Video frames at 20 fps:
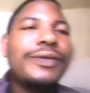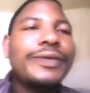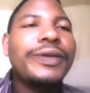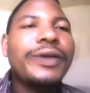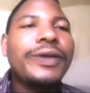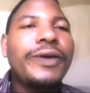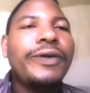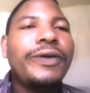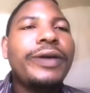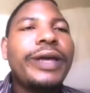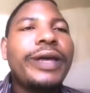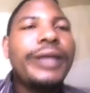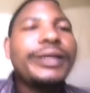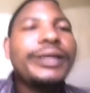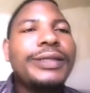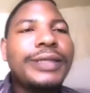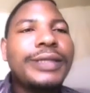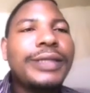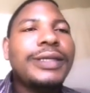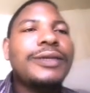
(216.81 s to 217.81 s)
Okay,
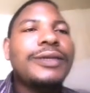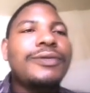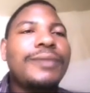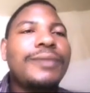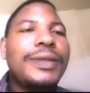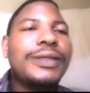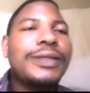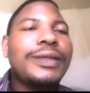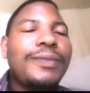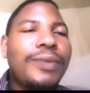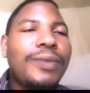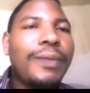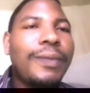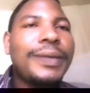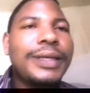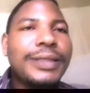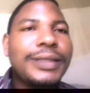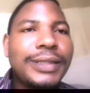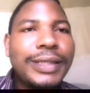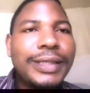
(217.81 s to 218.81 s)
this will be the probability
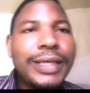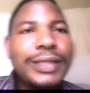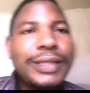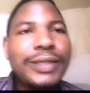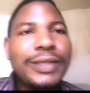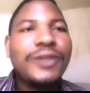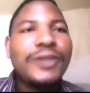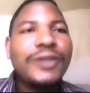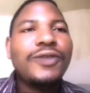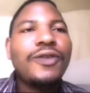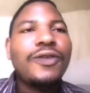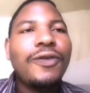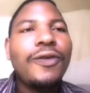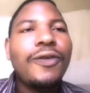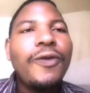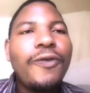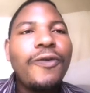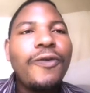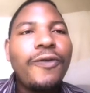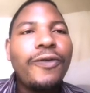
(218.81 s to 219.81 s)
set. So
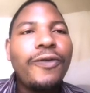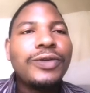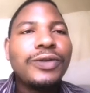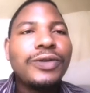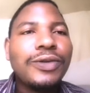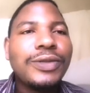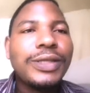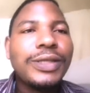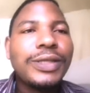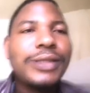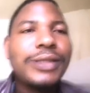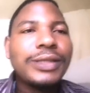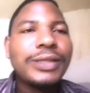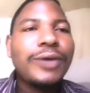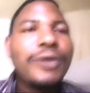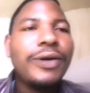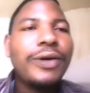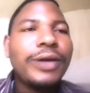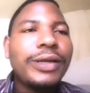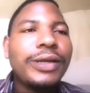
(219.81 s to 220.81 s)
for tossing the
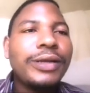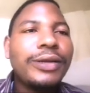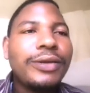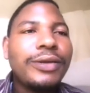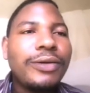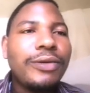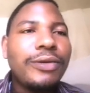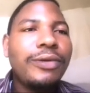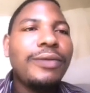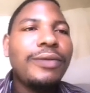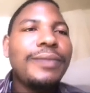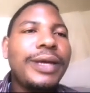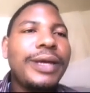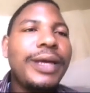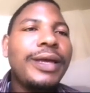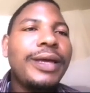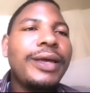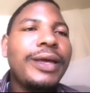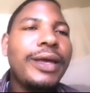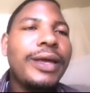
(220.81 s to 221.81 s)
coin will be
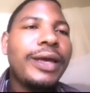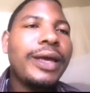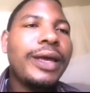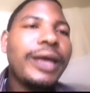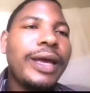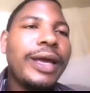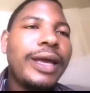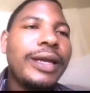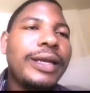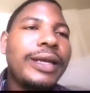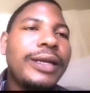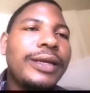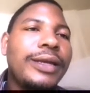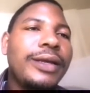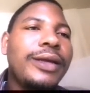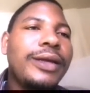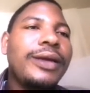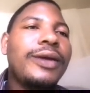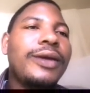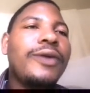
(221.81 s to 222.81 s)
head,
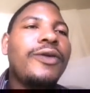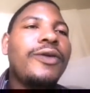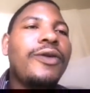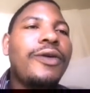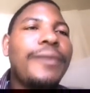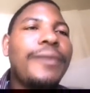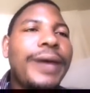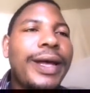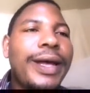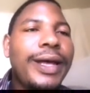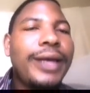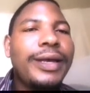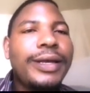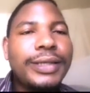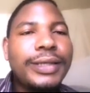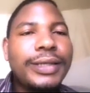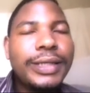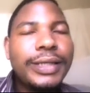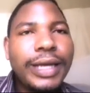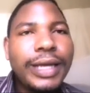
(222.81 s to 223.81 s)

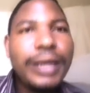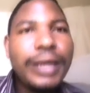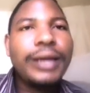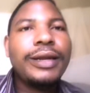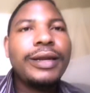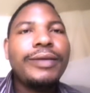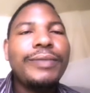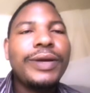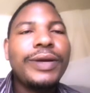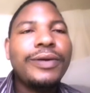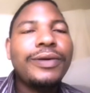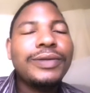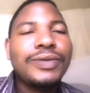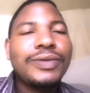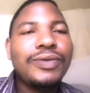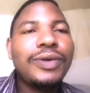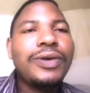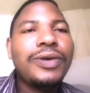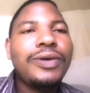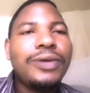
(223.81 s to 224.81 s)
tail, because we
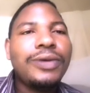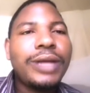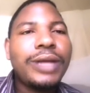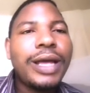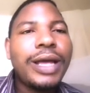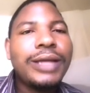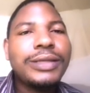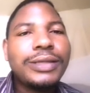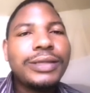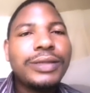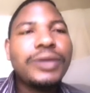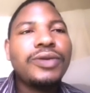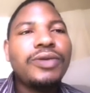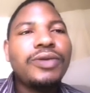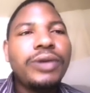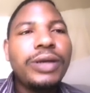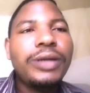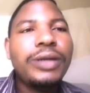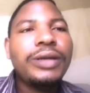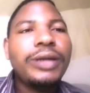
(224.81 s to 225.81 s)
know that
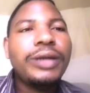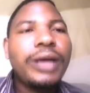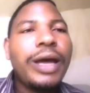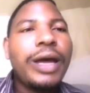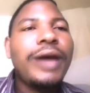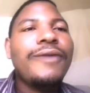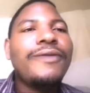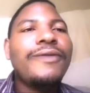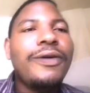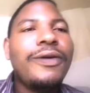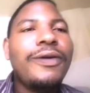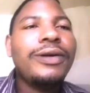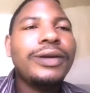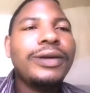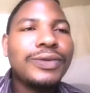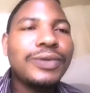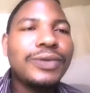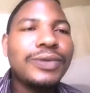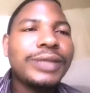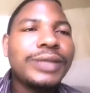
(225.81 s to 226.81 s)
coin have only two
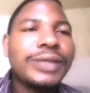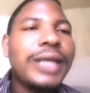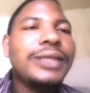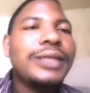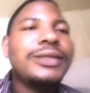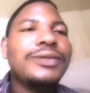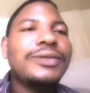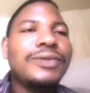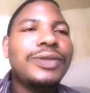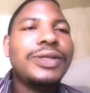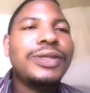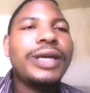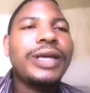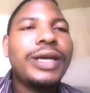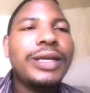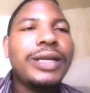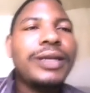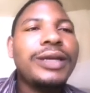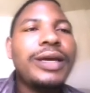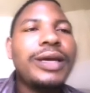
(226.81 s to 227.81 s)
sides, which is head
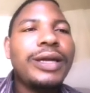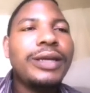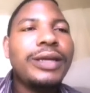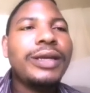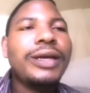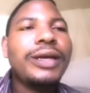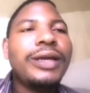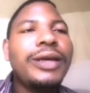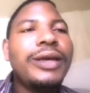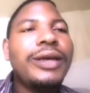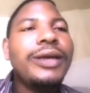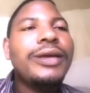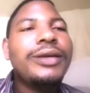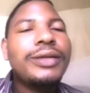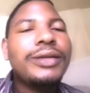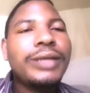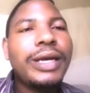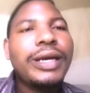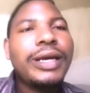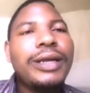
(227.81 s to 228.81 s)
and the
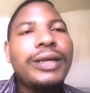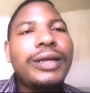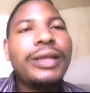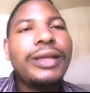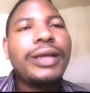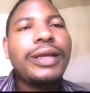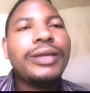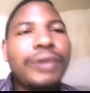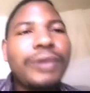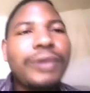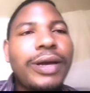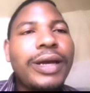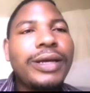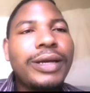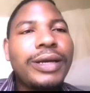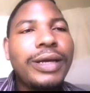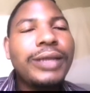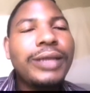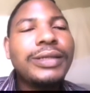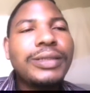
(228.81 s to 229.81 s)
tail. That's why
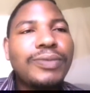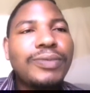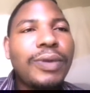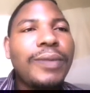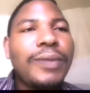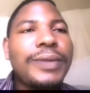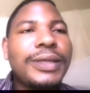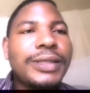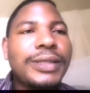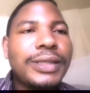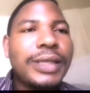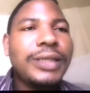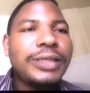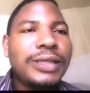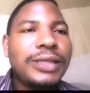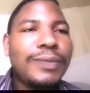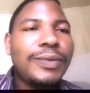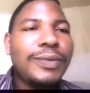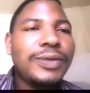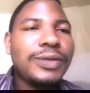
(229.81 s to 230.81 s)
its probability set is
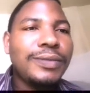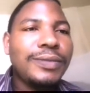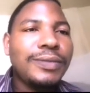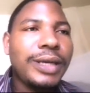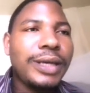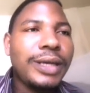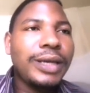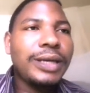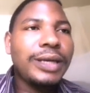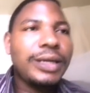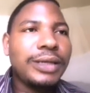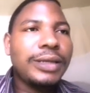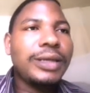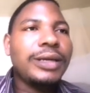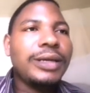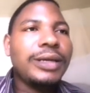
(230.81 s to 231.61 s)
supposed to be head and tail.